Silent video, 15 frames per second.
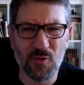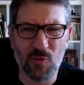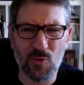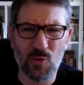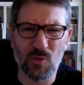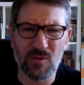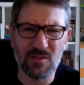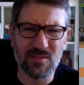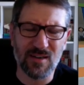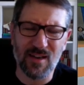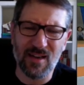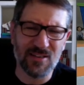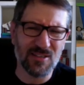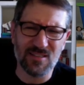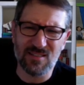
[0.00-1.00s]
rules, and
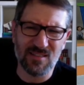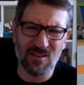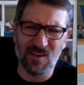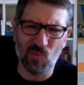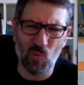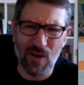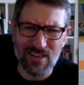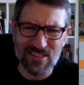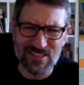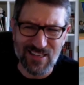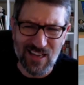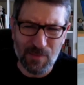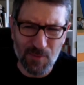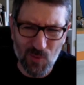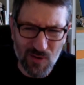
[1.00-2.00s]
I just, on
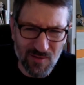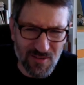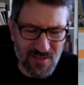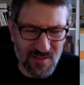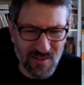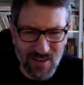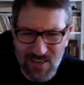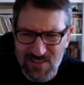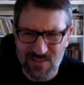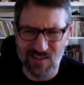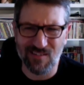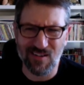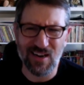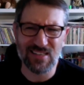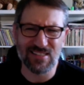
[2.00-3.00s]
WhatsApp or whatever it's called, I just
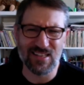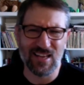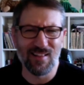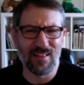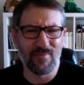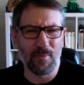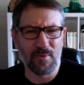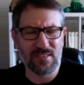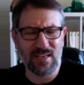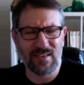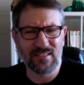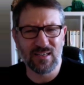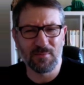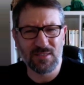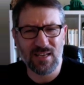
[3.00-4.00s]
harassed the hell out of him. I was
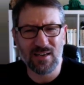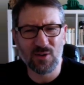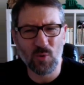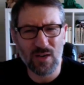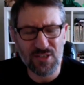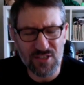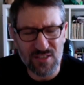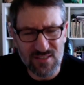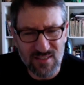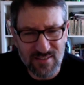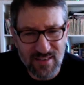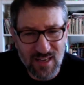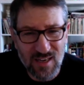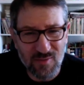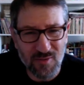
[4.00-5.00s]
asking him 10 questions a
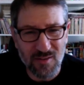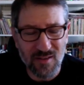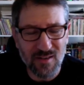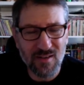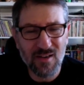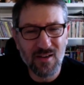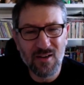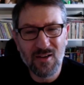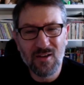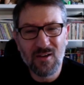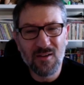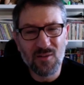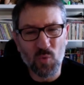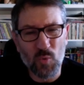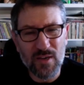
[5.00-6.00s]
day for
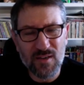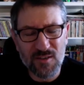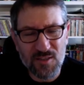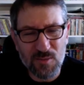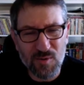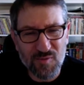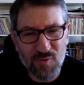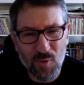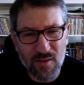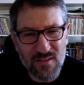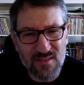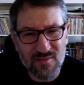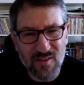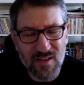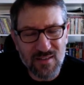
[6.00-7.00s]
the week or two before
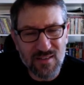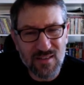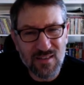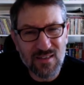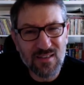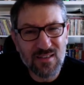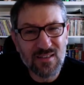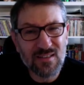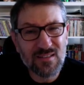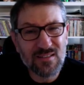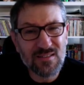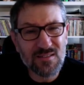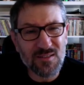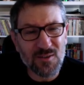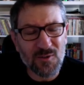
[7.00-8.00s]
this event.
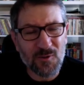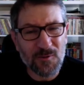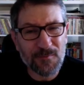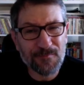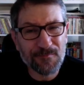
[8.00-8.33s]
So